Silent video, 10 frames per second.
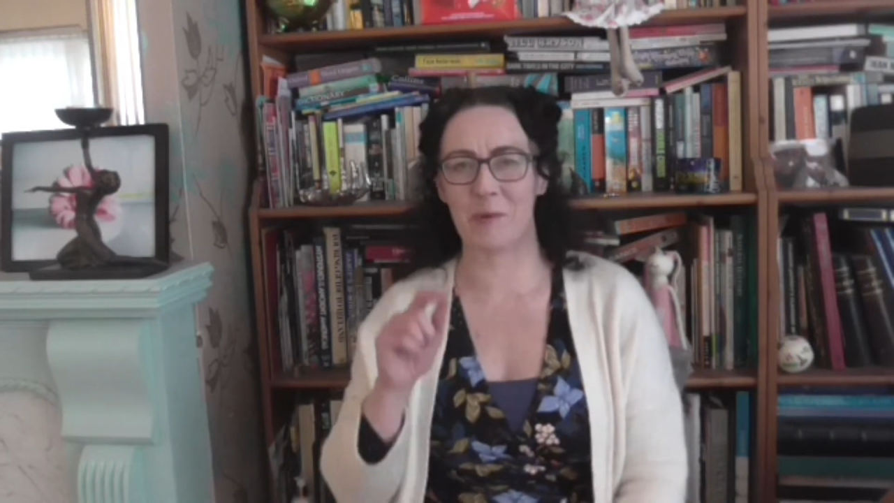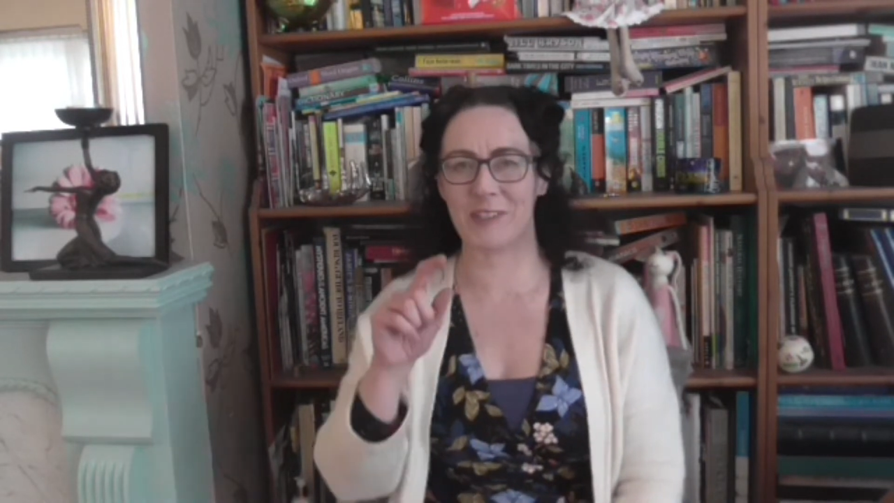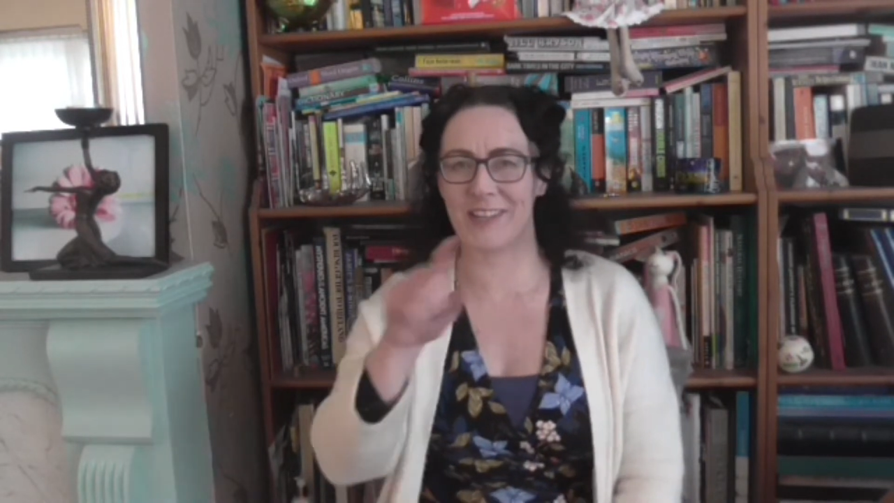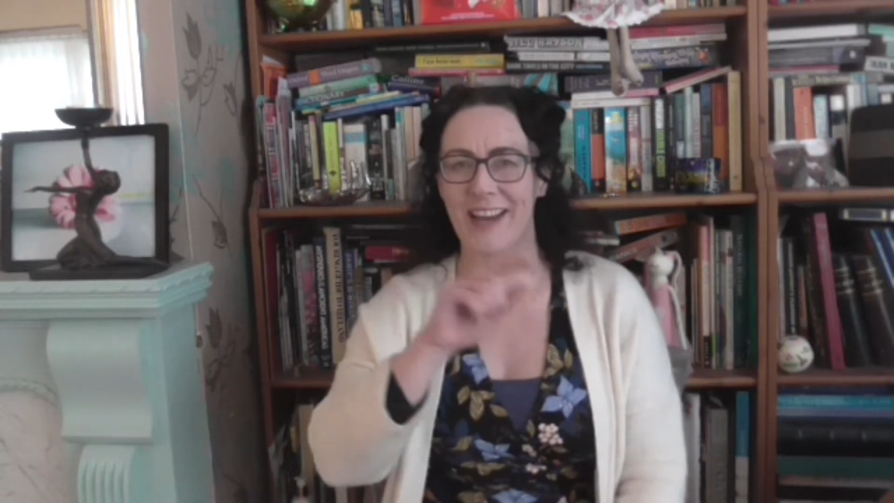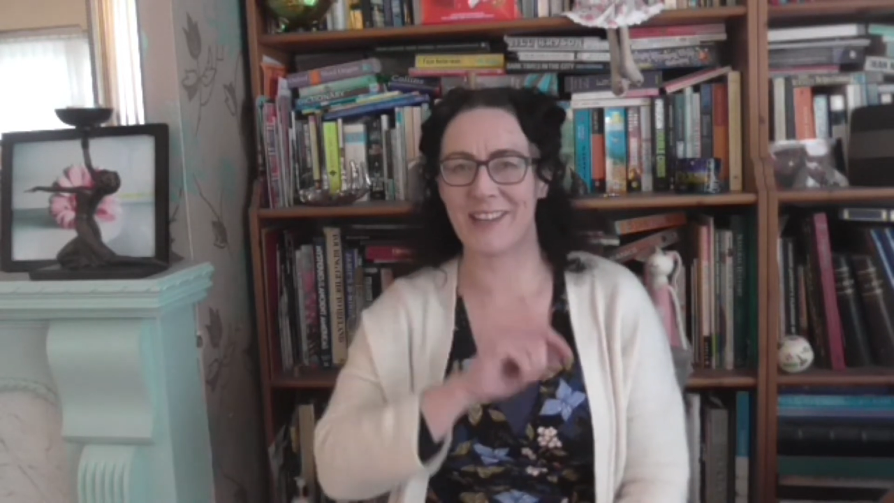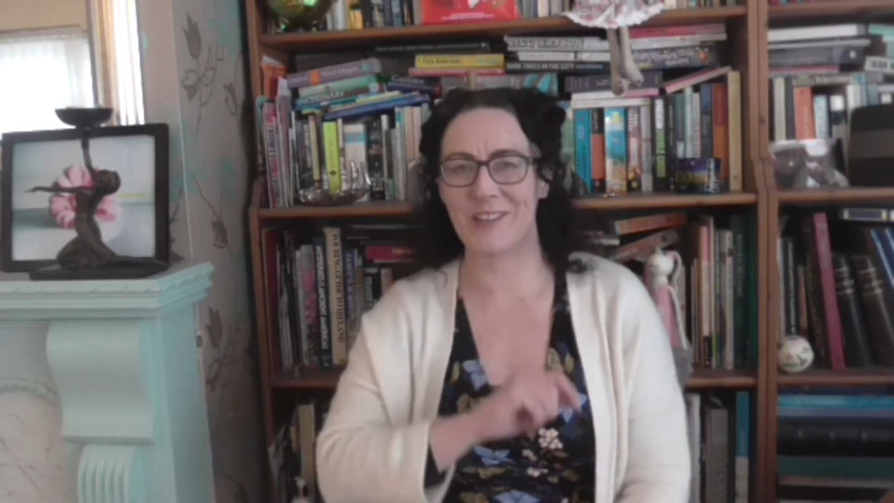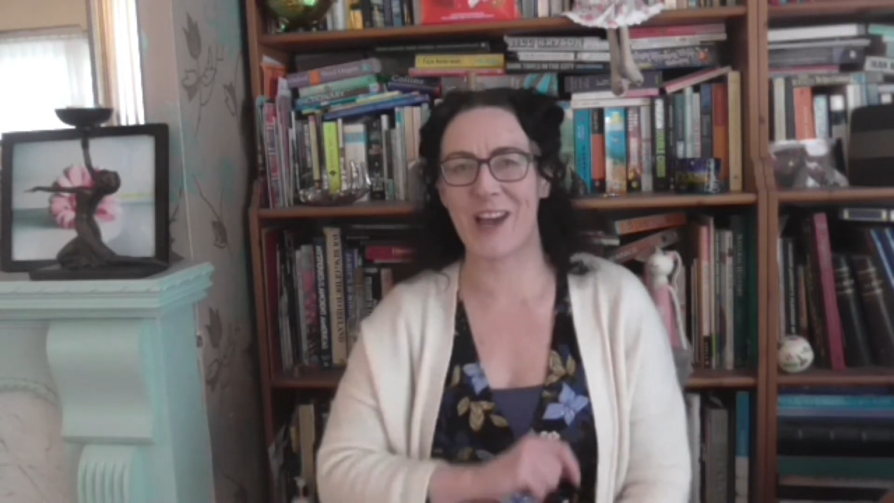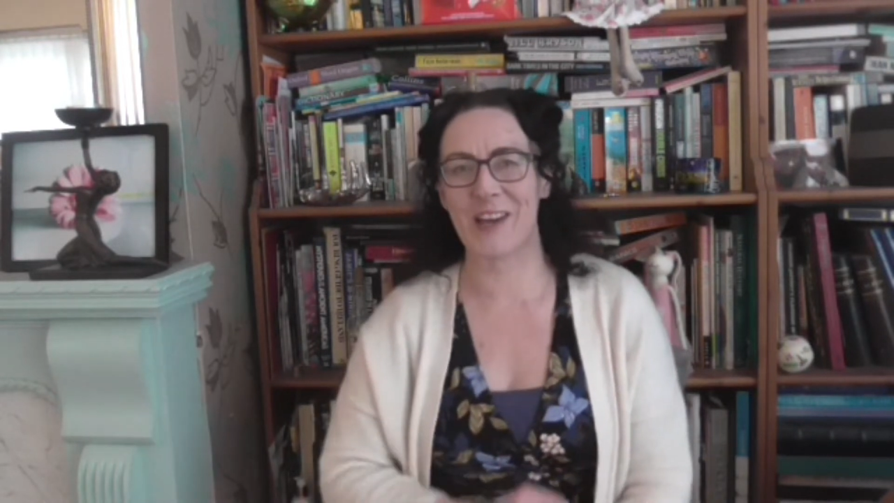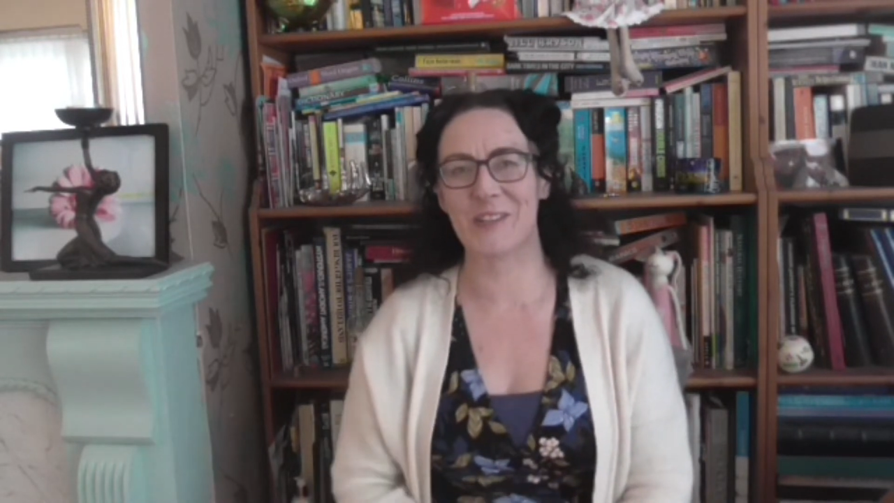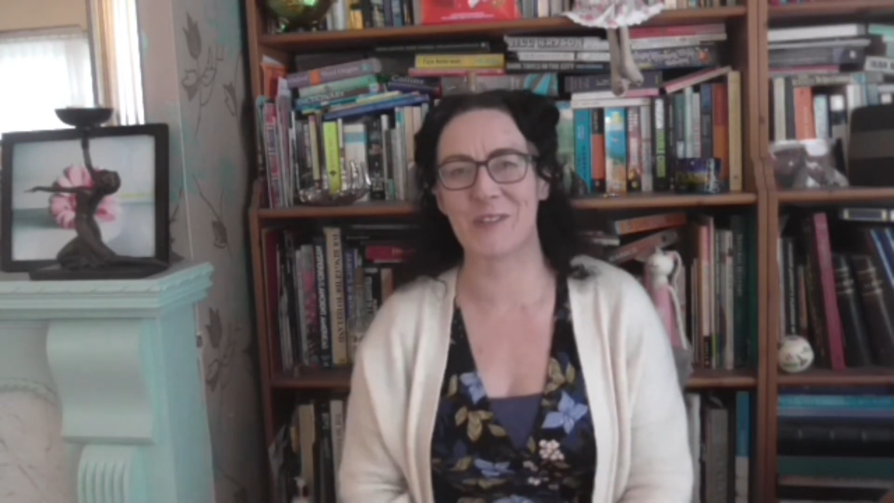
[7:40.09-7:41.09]
but you
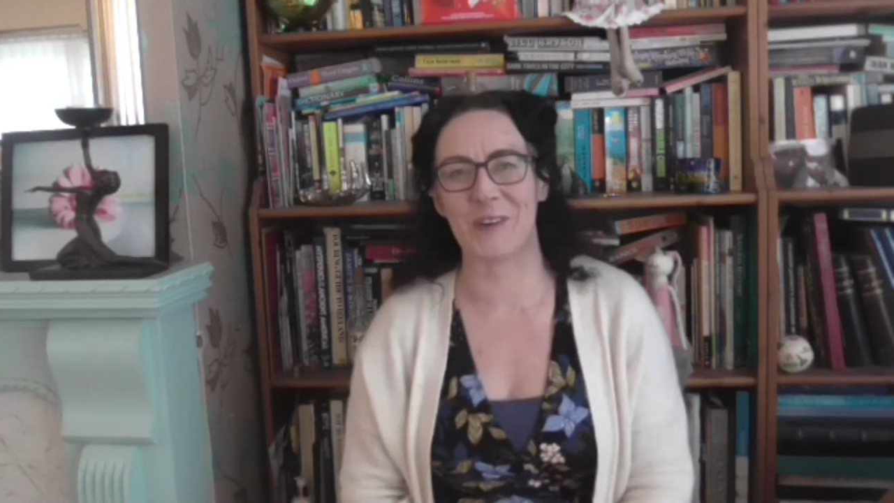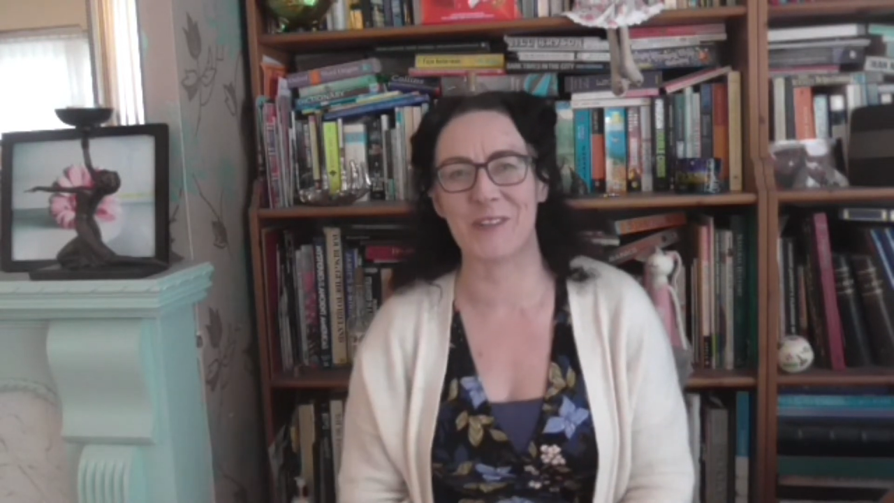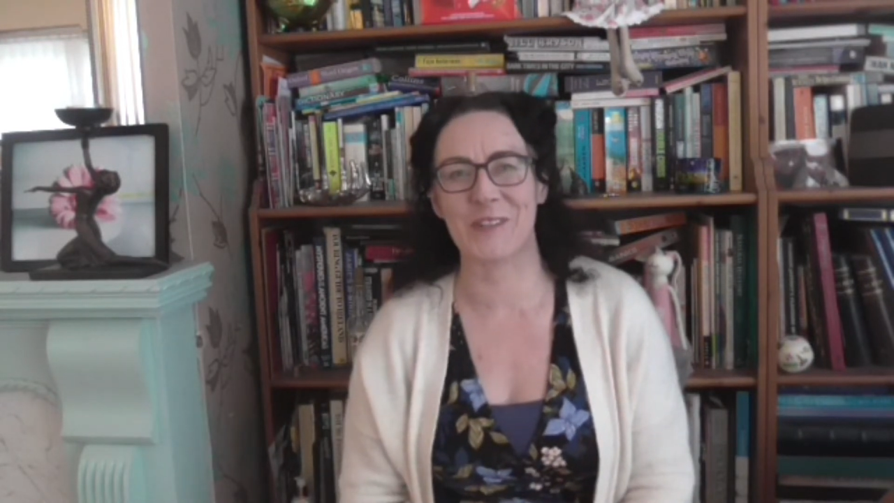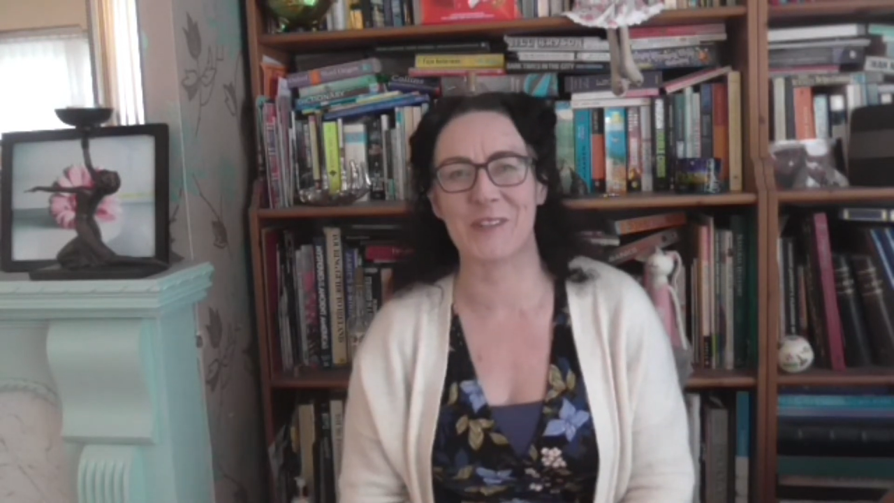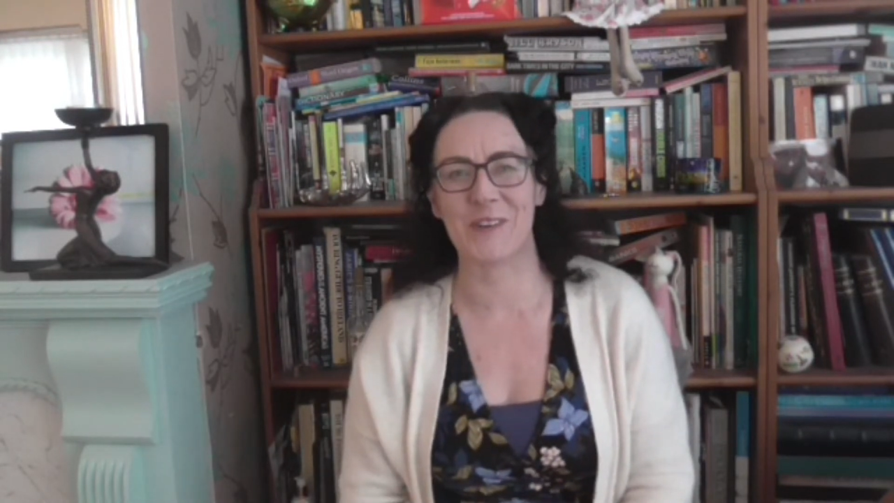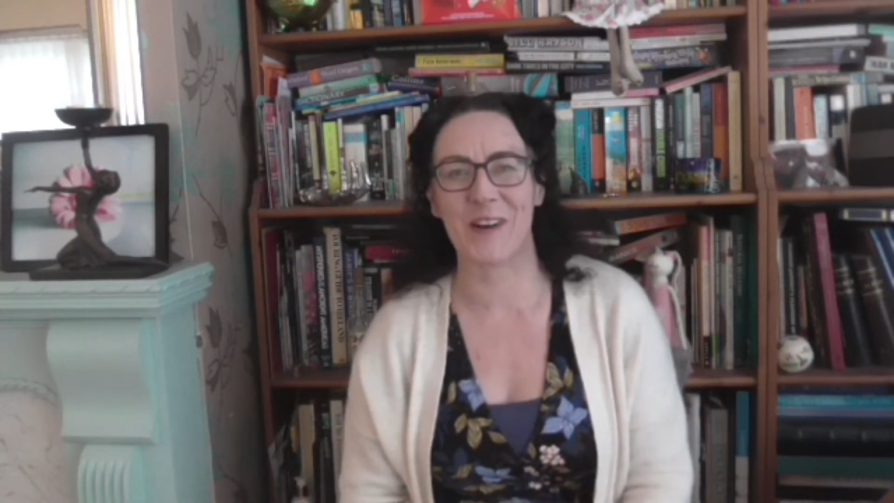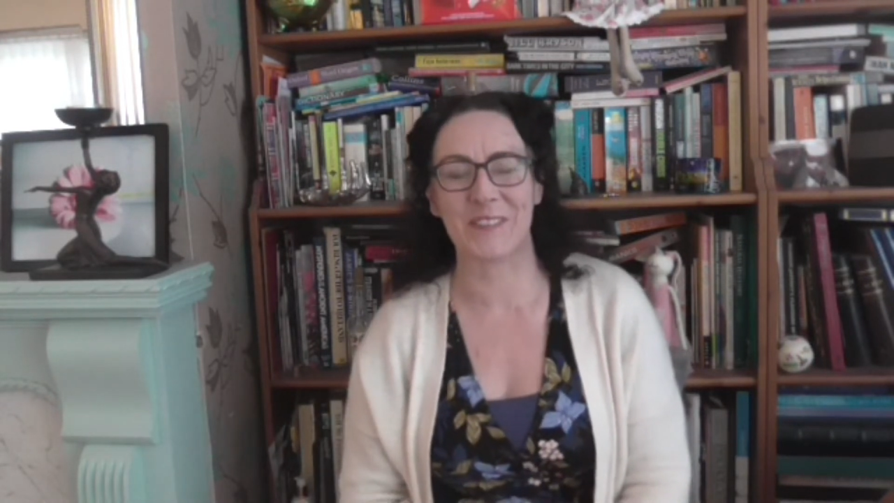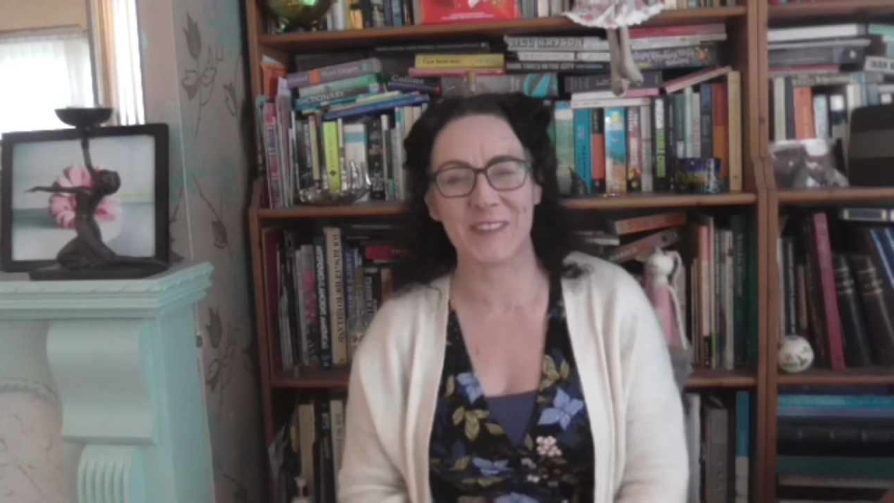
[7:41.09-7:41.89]
can just watch it as well.